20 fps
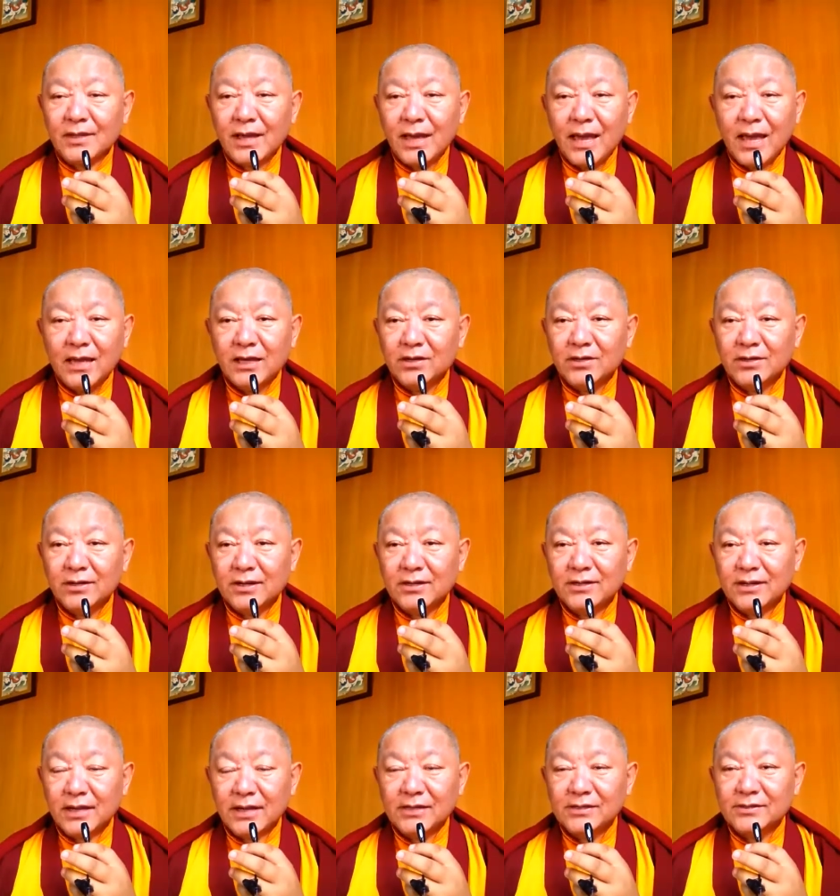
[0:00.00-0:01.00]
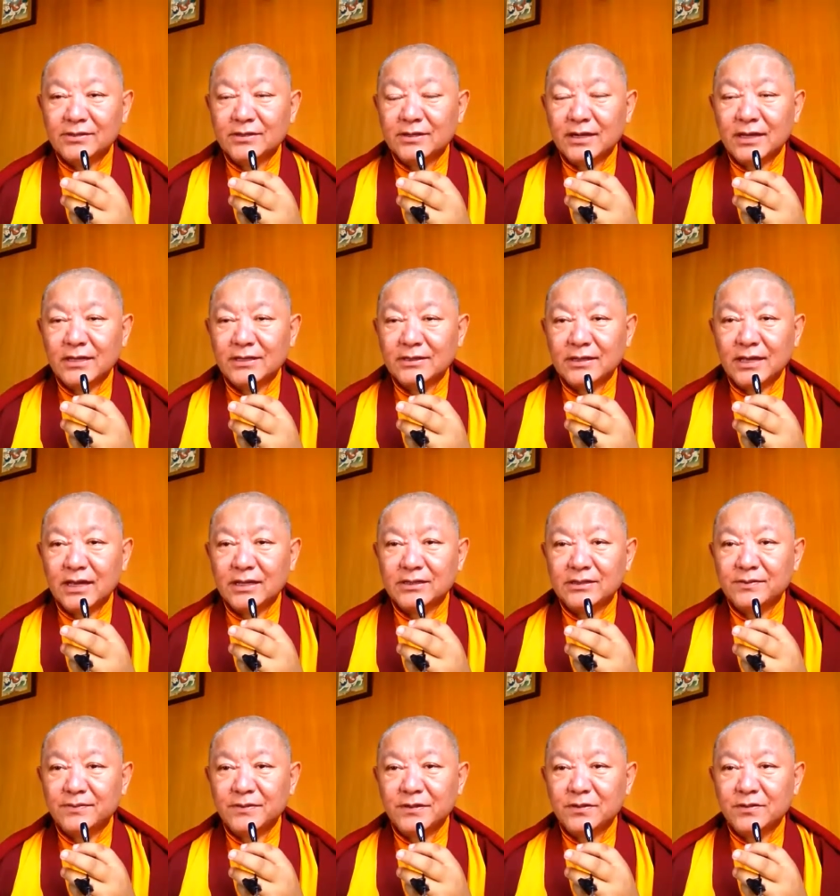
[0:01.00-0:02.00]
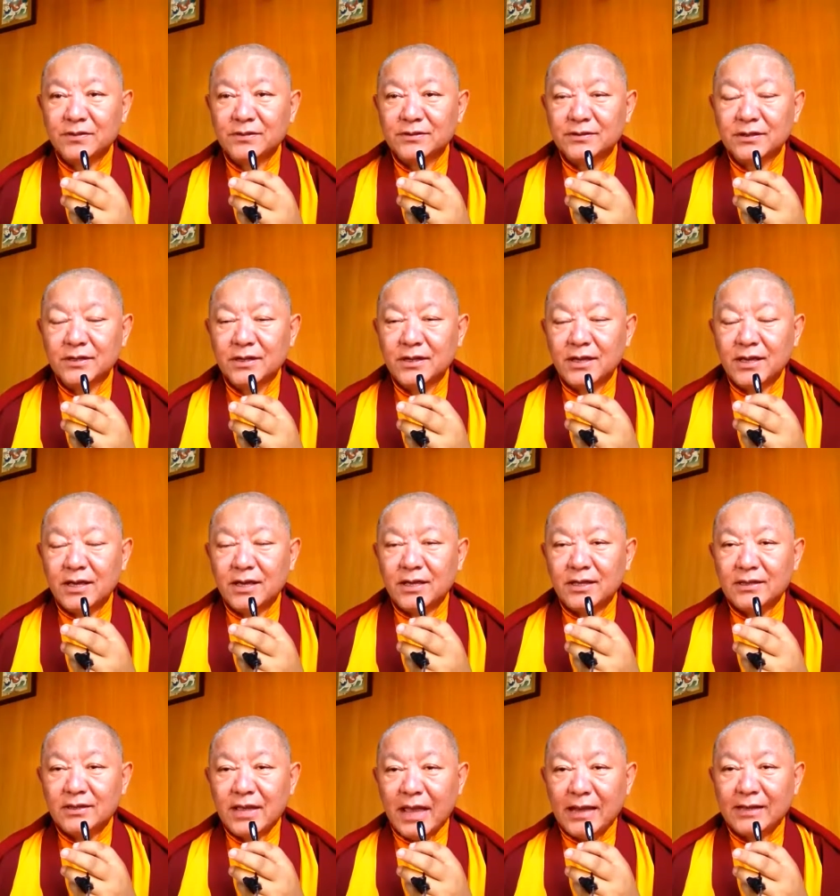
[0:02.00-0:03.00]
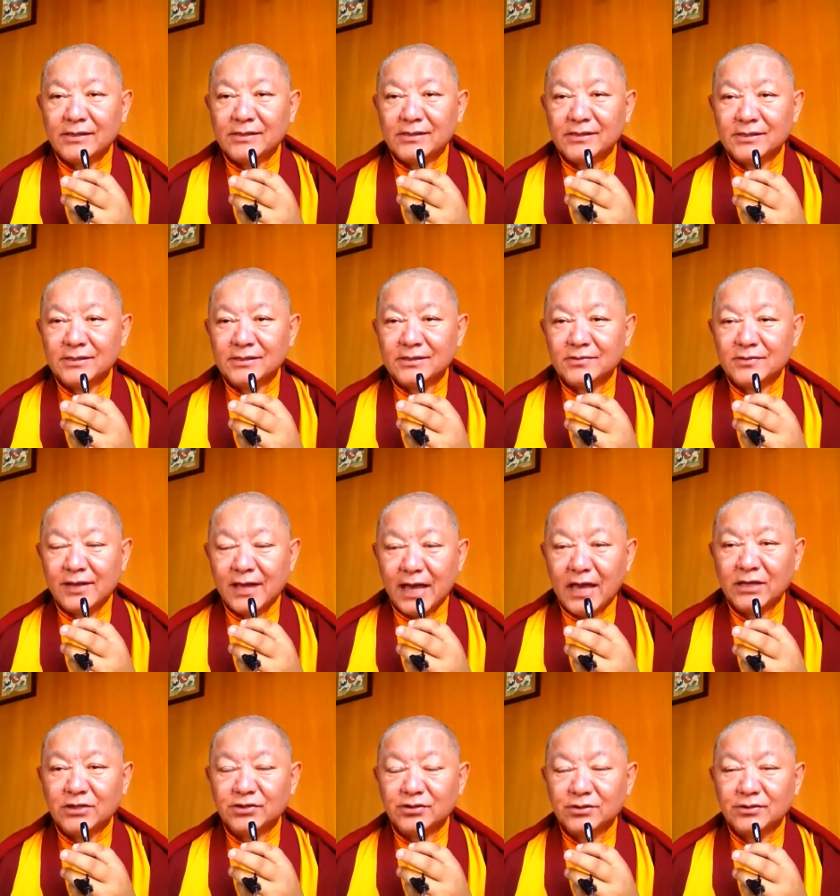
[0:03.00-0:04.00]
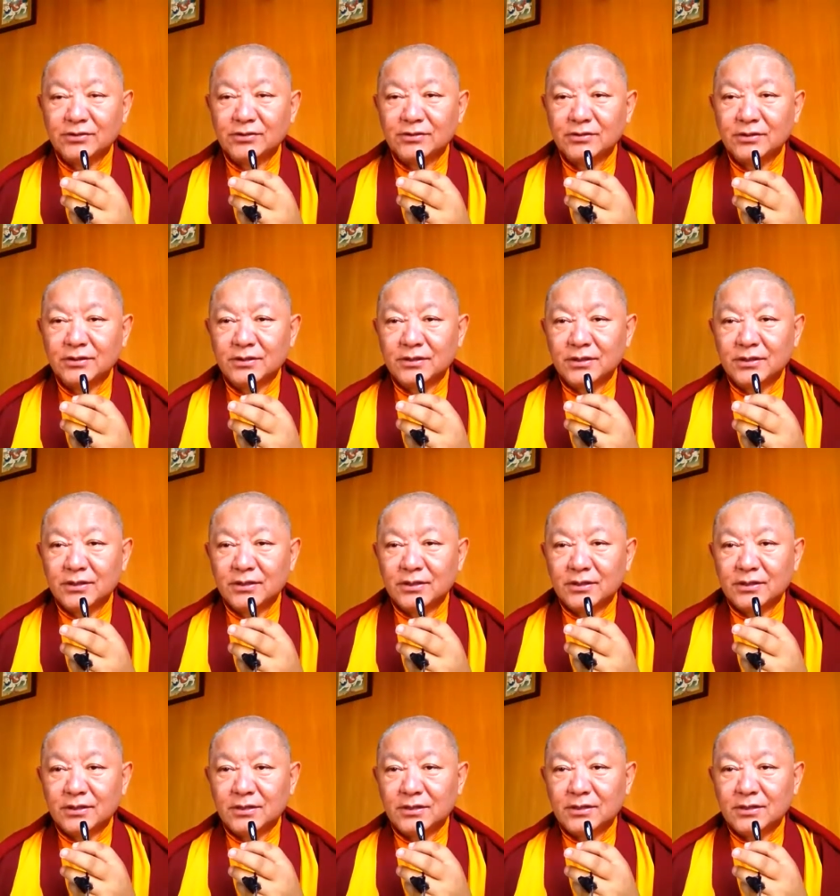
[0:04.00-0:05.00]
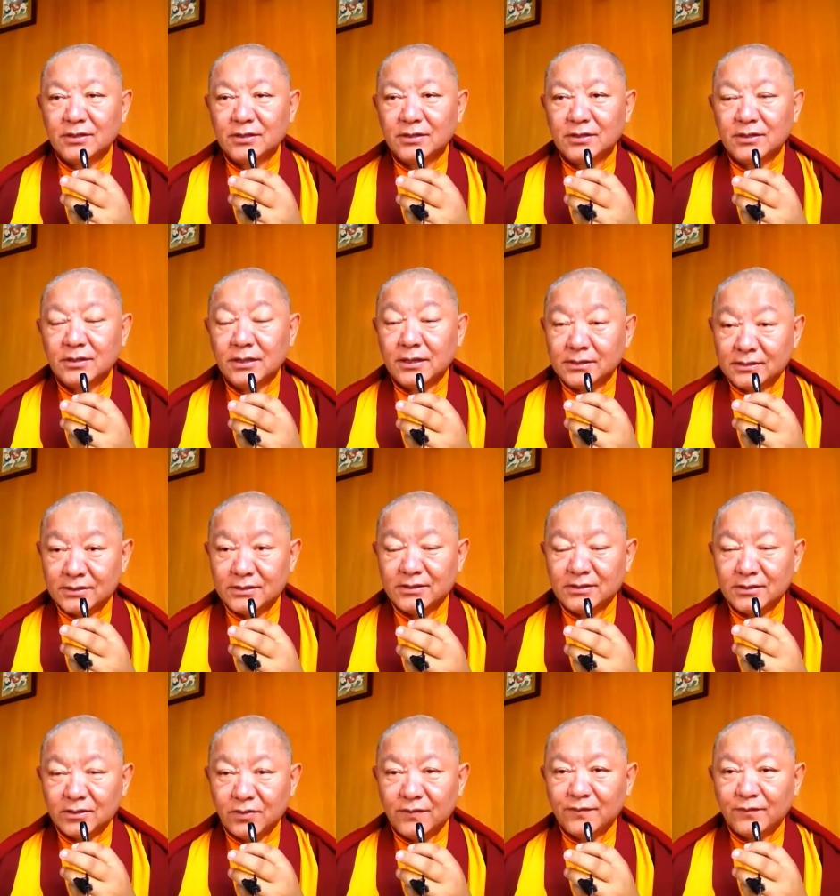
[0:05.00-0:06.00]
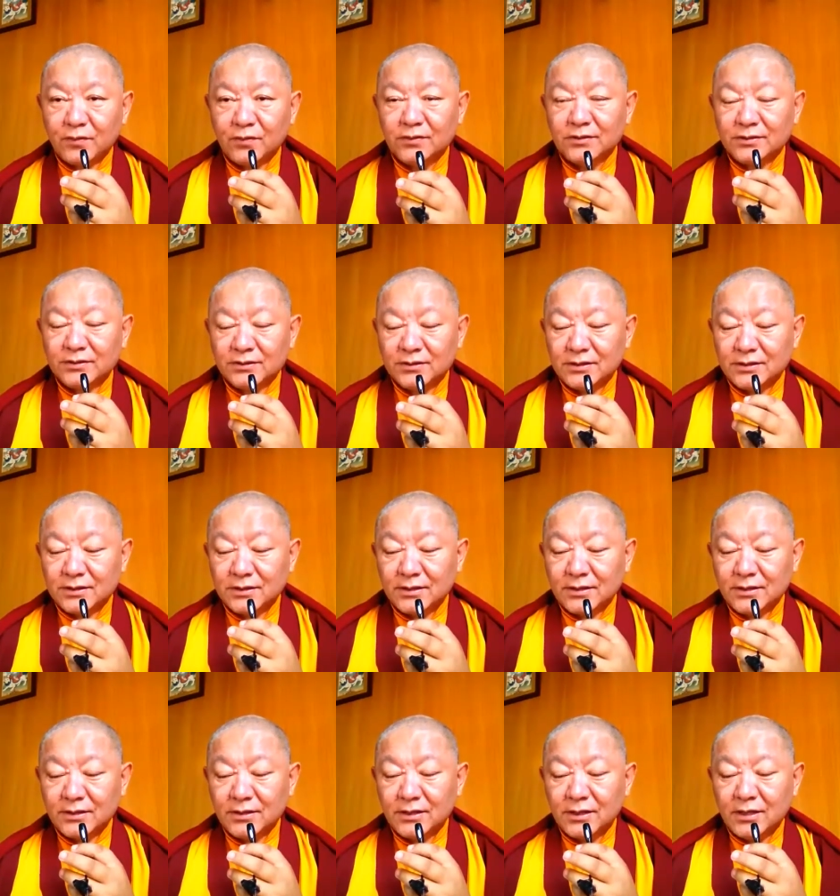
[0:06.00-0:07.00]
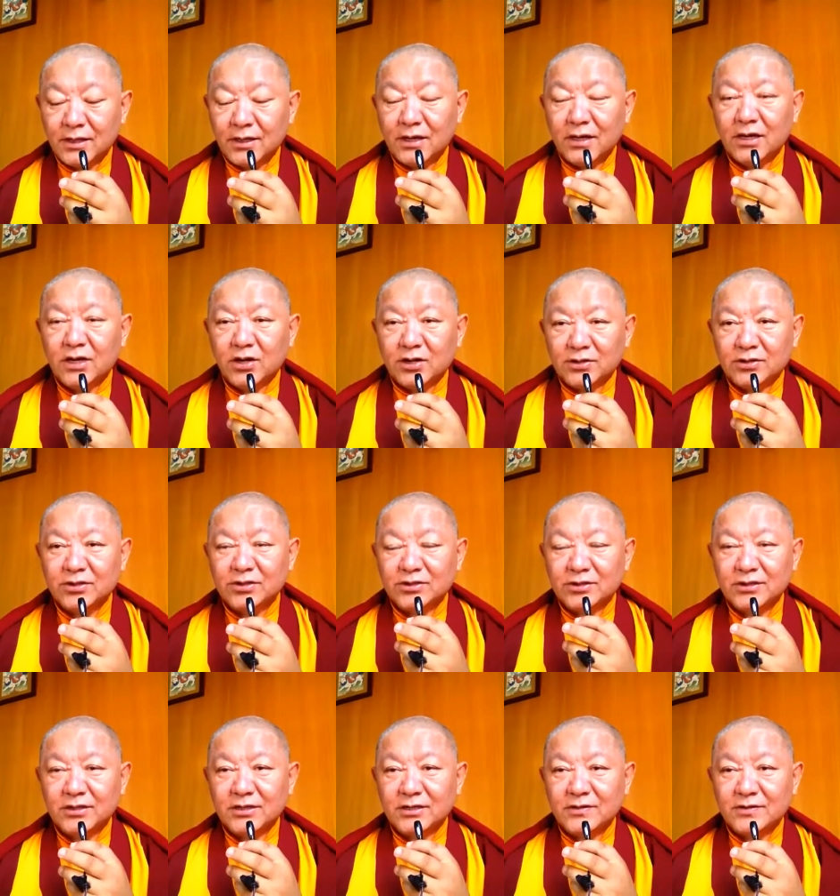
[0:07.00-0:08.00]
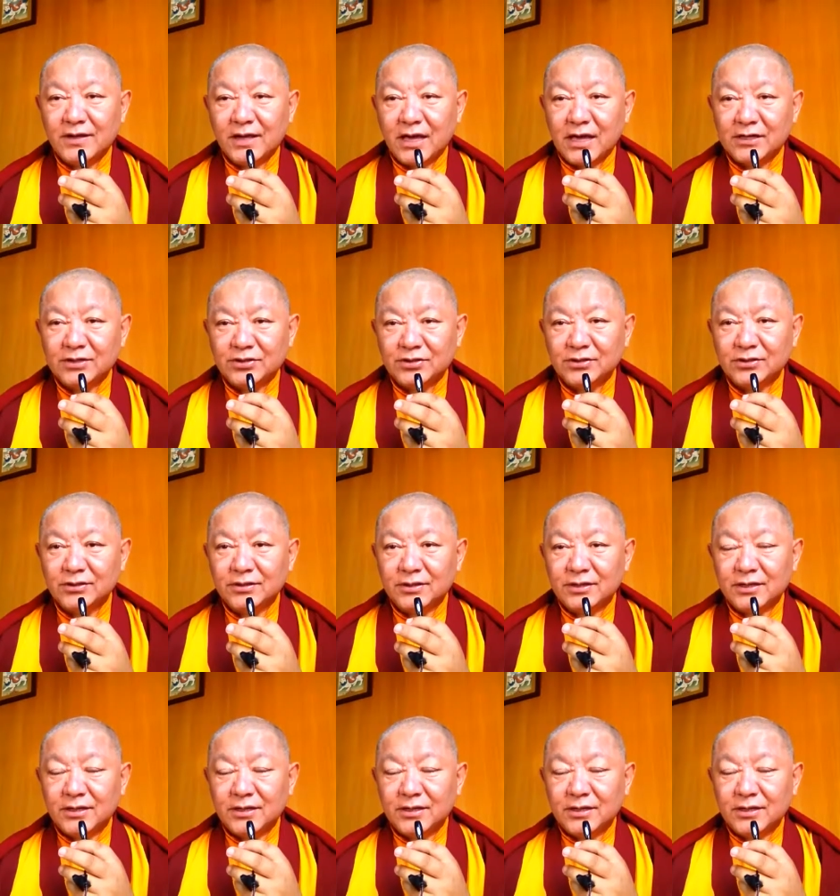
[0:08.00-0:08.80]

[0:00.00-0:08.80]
anger and hatred like that, because that reaction is, of course, a conditional reaction,